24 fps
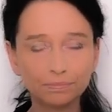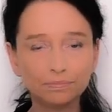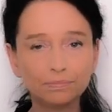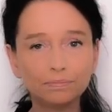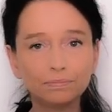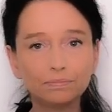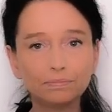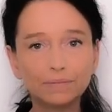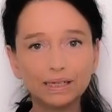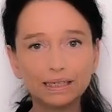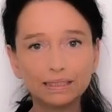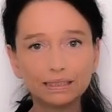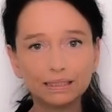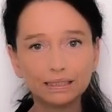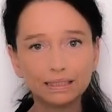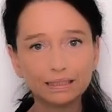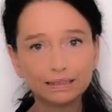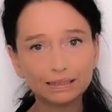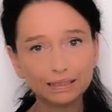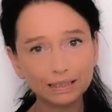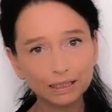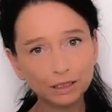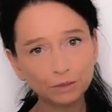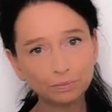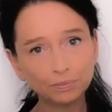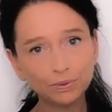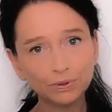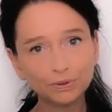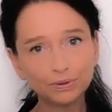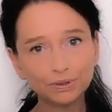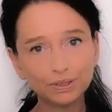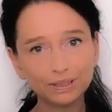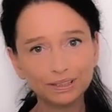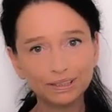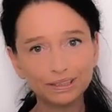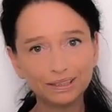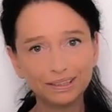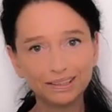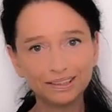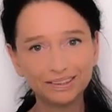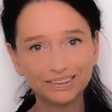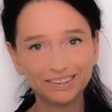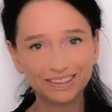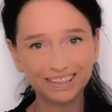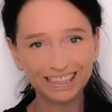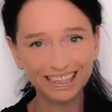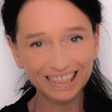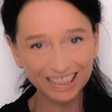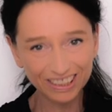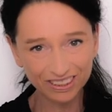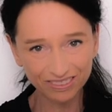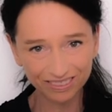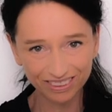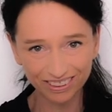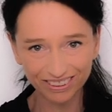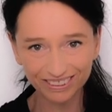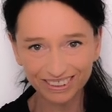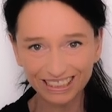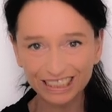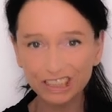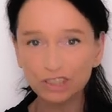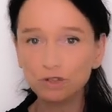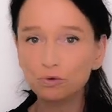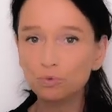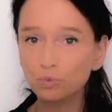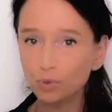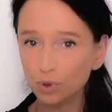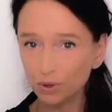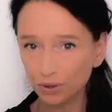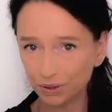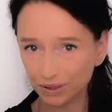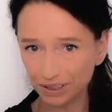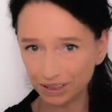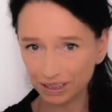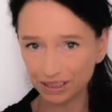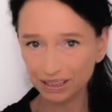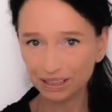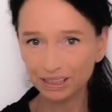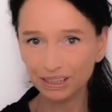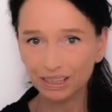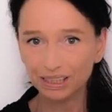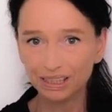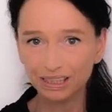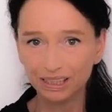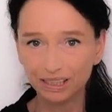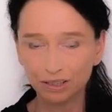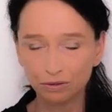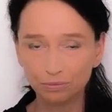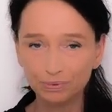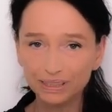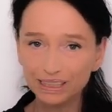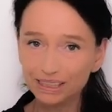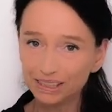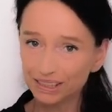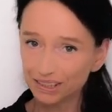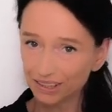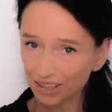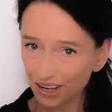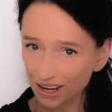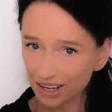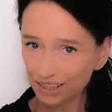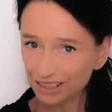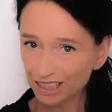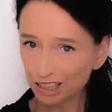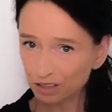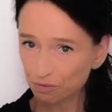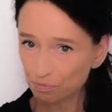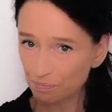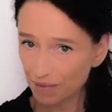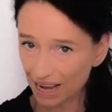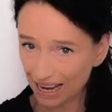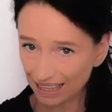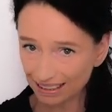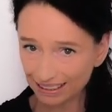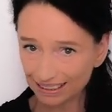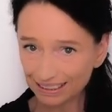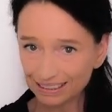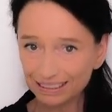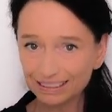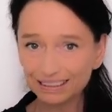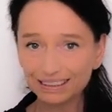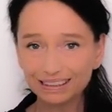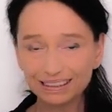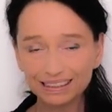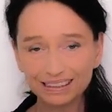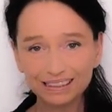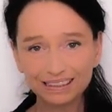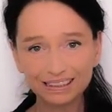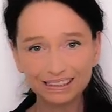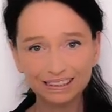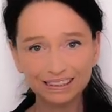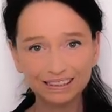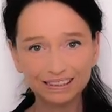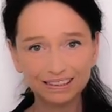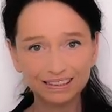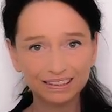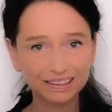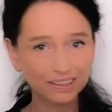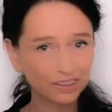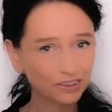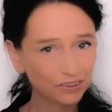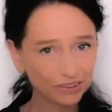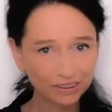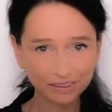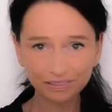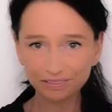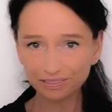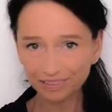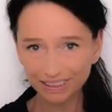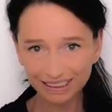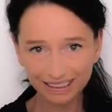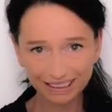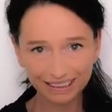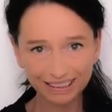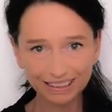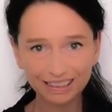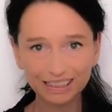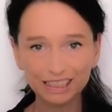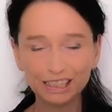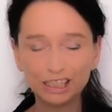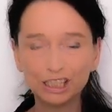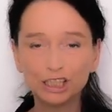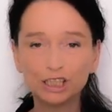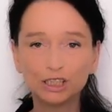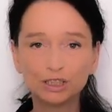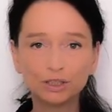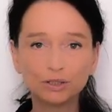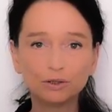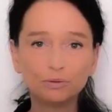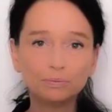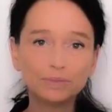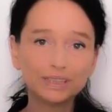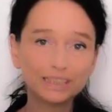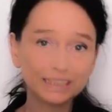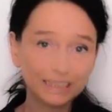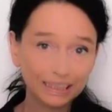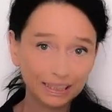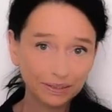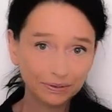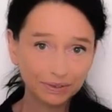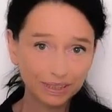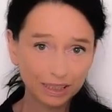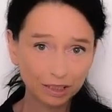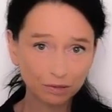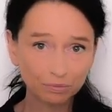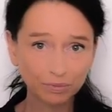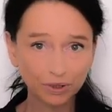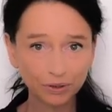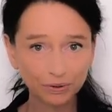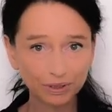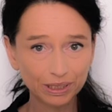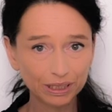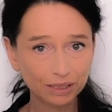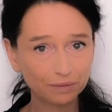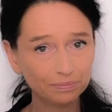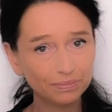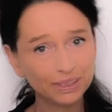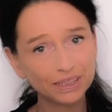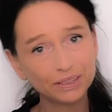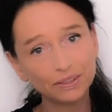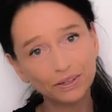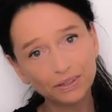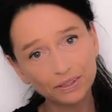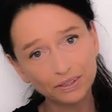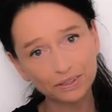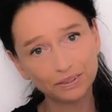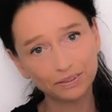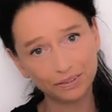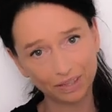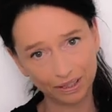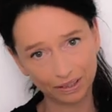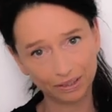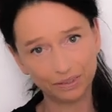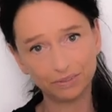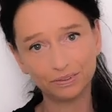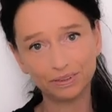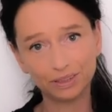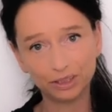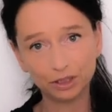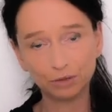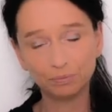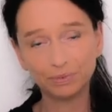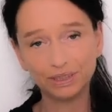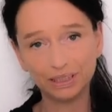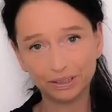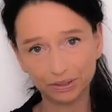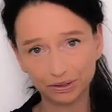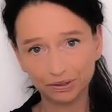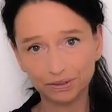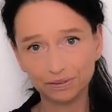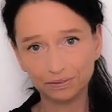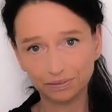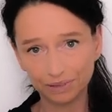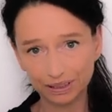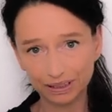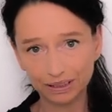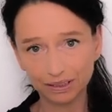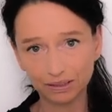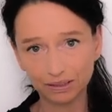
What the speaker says: But at this point, you're kind of already warned. We saw that matter isn't a good fit, so material monism is also not going to be a good fit.